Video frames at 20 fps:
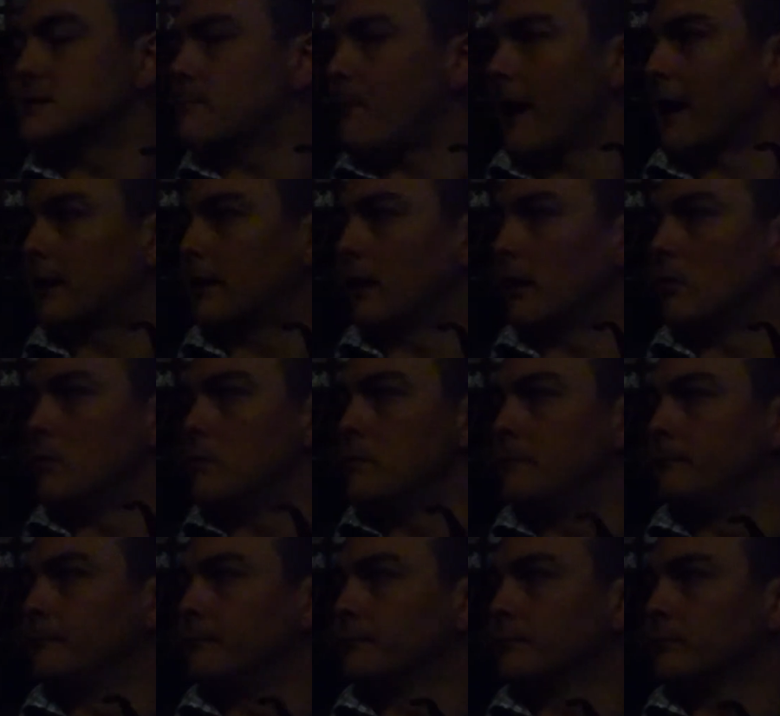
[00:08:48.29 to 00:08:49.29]
tobacco,
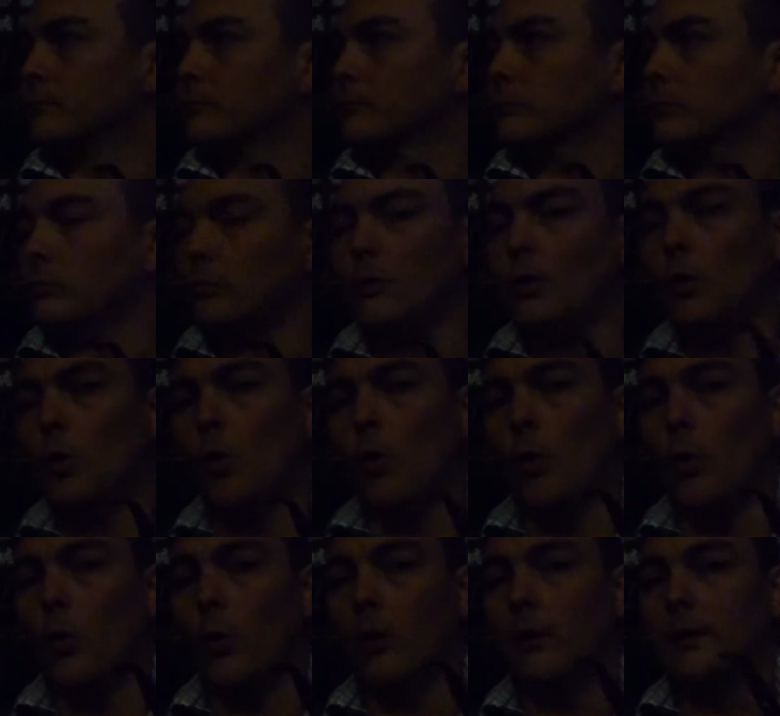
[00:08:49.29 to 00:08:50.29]

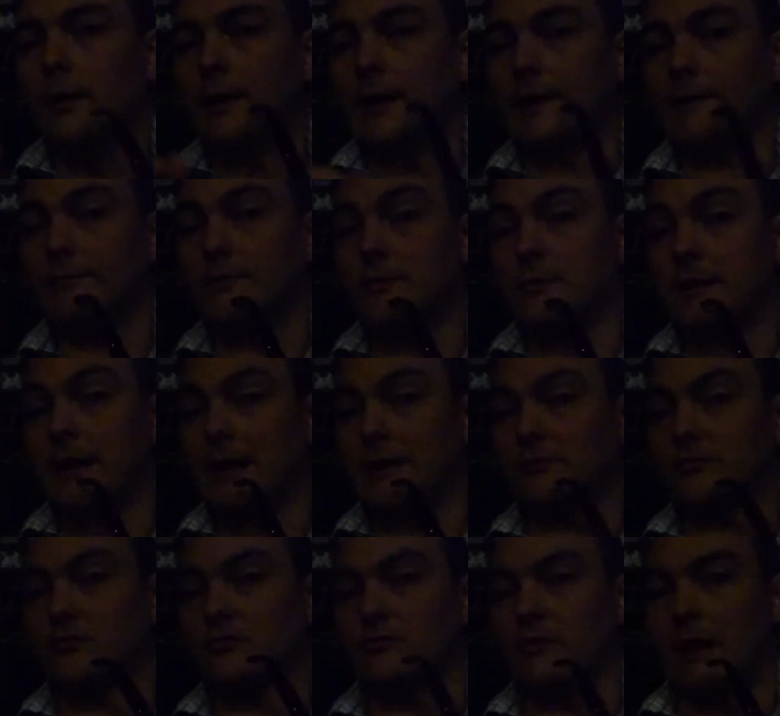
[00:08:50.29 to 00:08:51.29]
or if you get
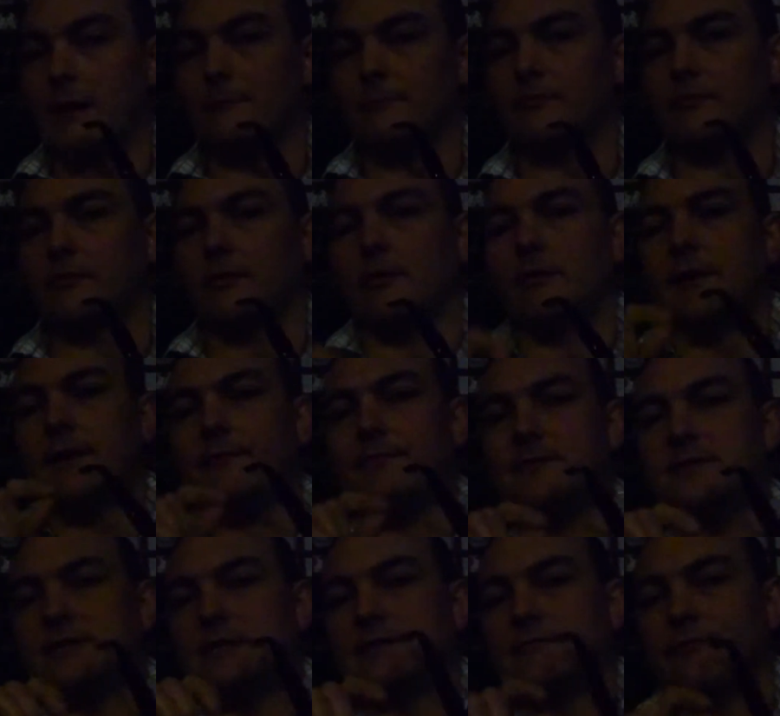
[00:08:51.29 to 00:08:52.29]
strips, so the
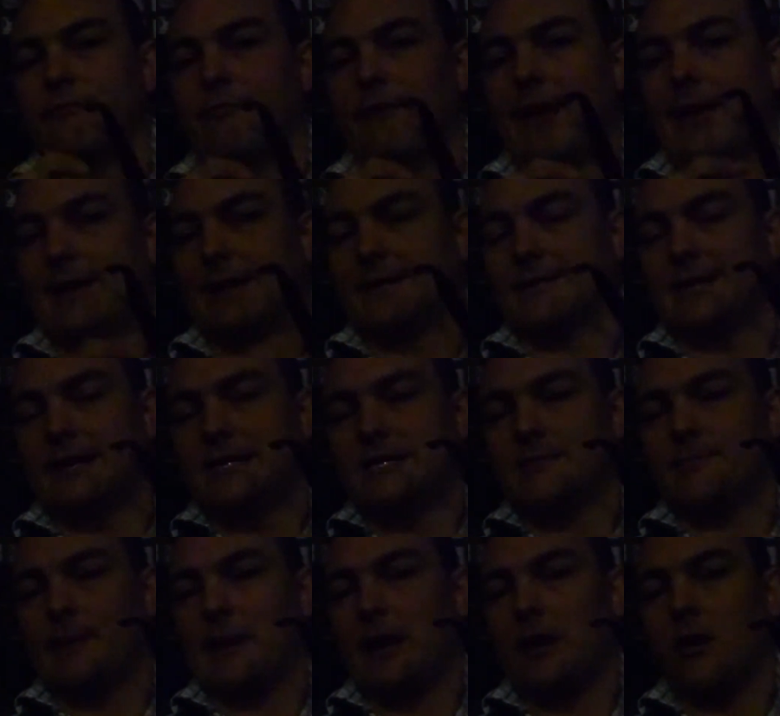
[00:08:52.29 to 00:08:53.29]
difference is flake tends
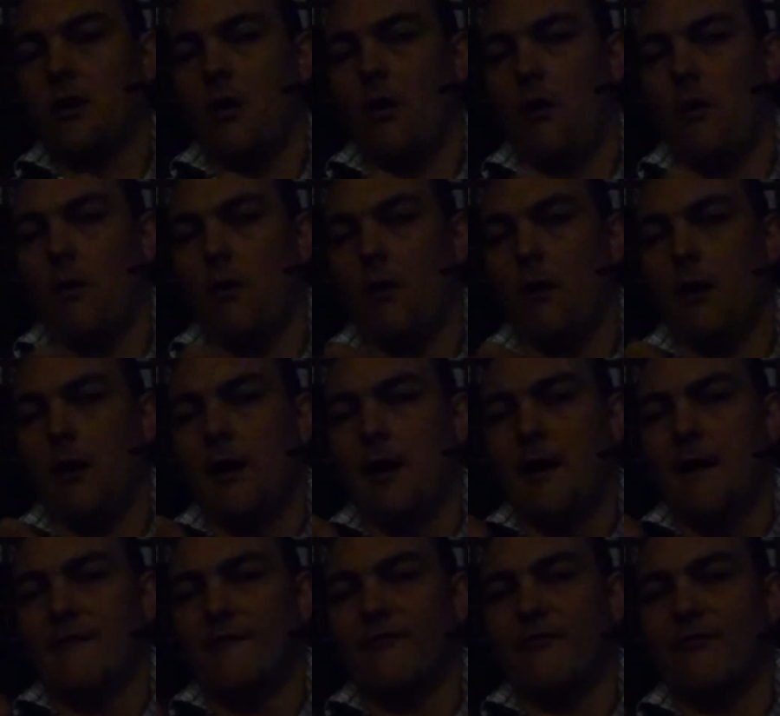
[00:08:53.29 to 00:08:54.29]
to be long,
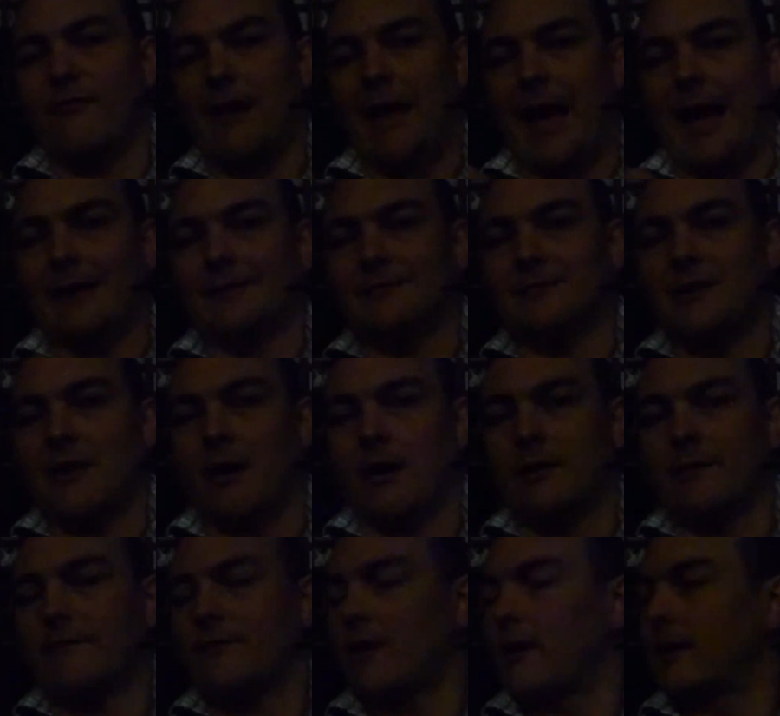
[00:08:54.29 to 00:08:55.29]
flat
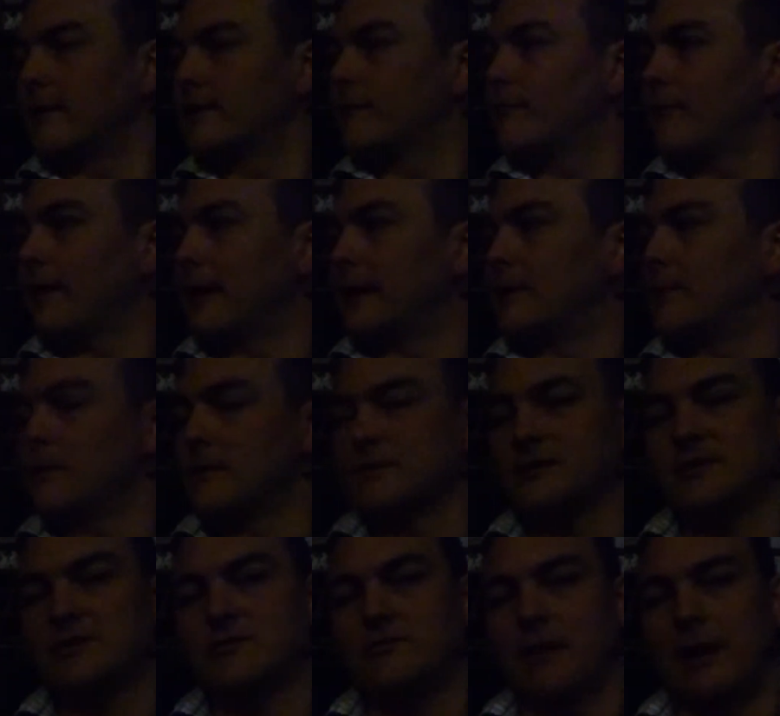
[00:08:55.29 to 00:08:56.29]
kind of like flake, whereas
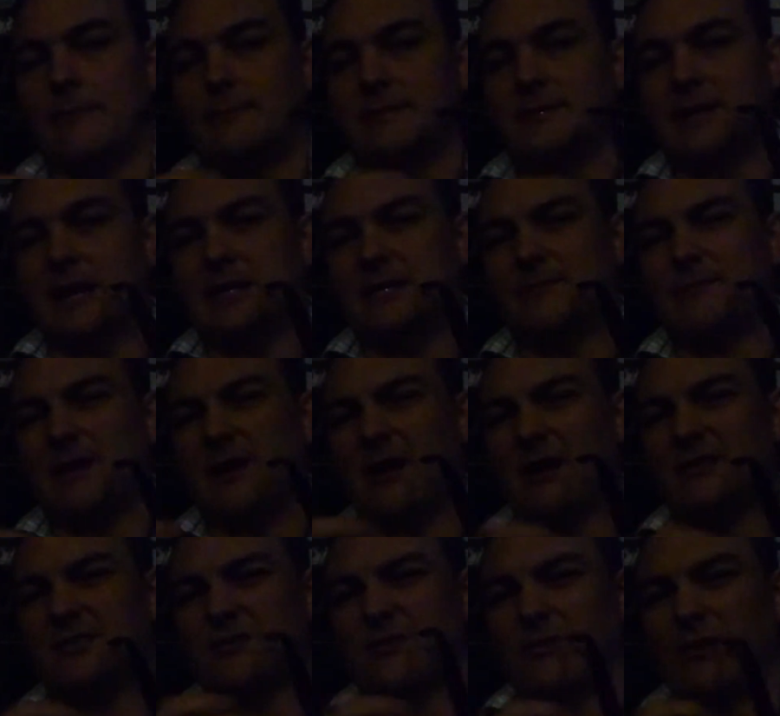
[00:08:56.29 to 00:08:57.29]
strips tend to be
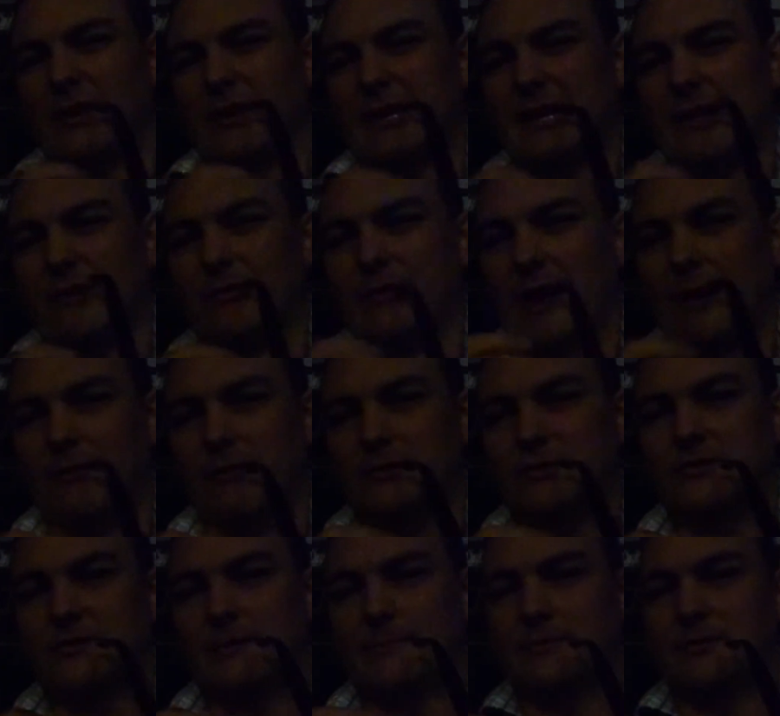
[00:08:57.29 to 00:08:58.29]
like sort of like little narrow
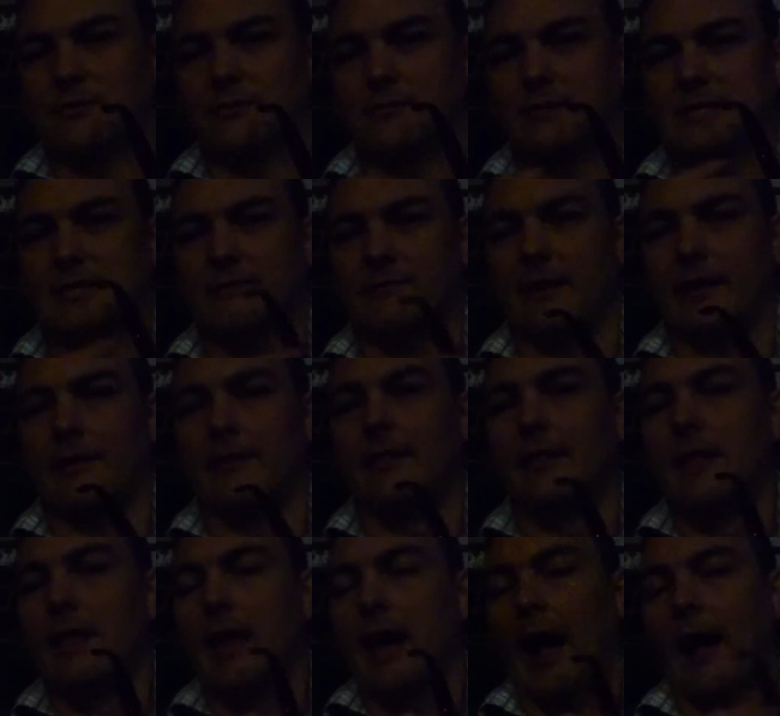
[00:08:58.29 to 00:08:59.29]
strips and all the rest of it.
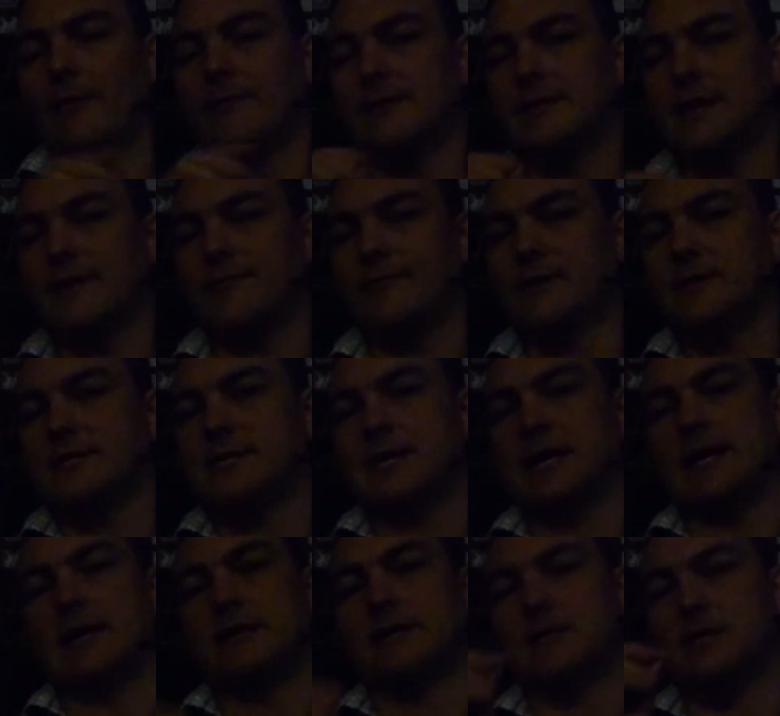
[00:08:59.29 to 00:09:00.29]
And the difference
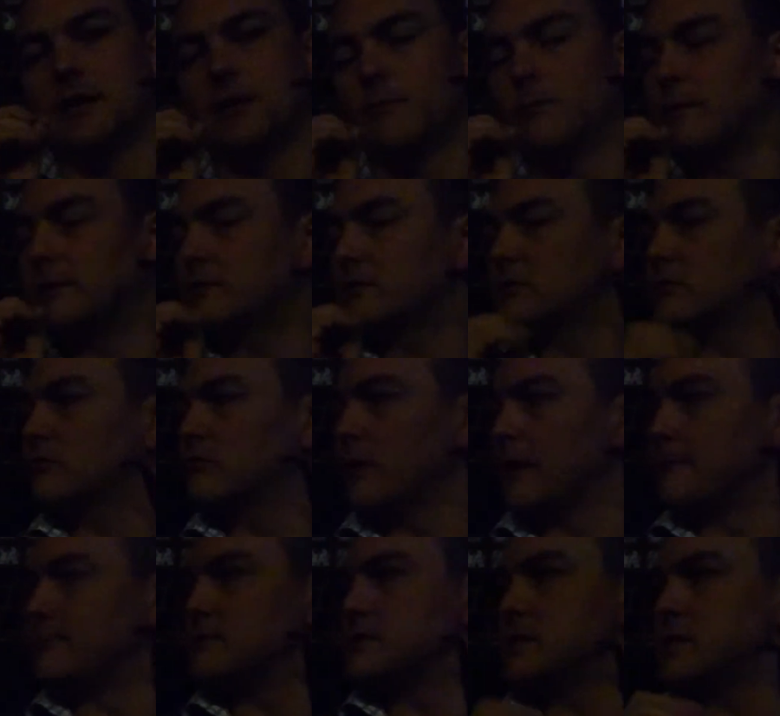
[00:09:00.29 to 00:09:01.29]
is, with
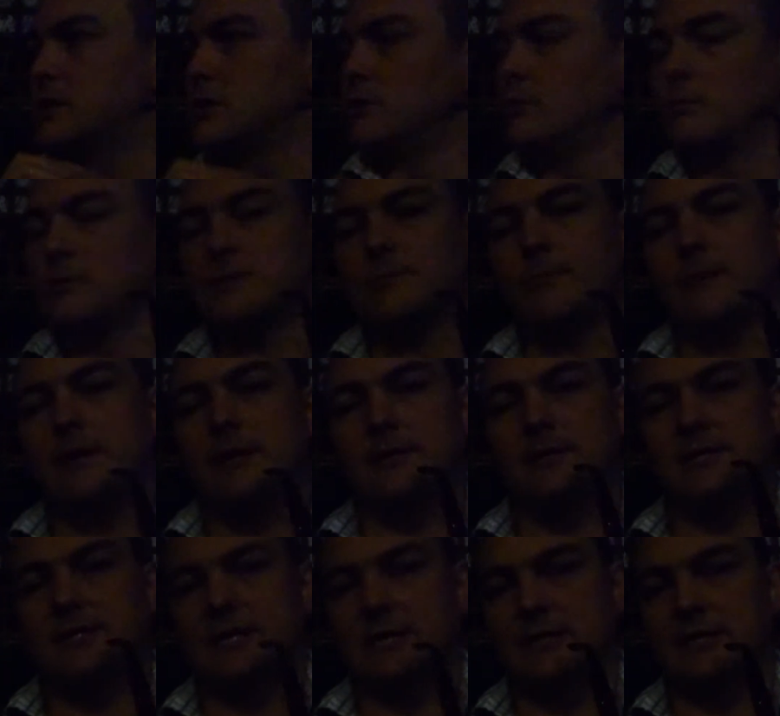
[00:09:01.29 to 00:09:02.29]
strips you can always be
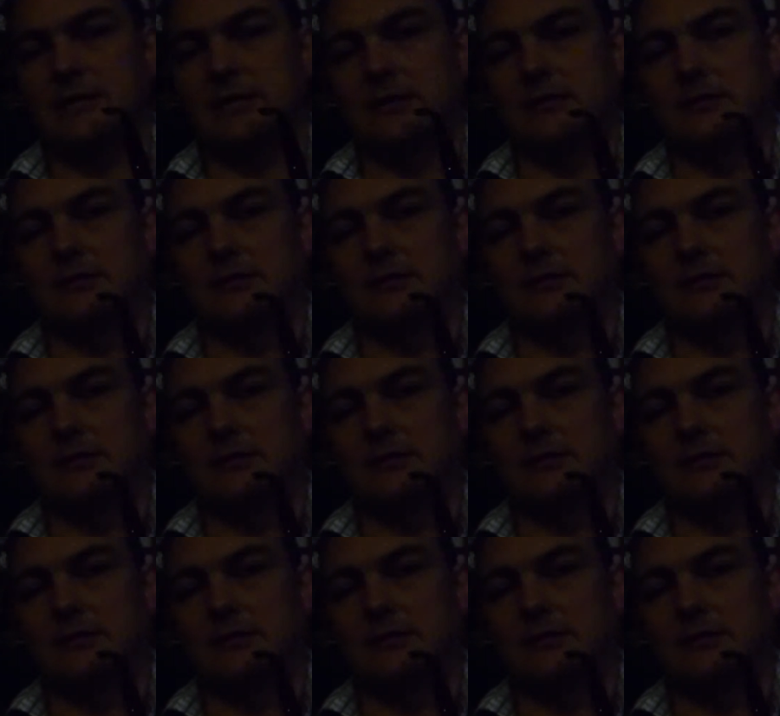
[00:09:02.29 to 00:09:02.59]
consistent.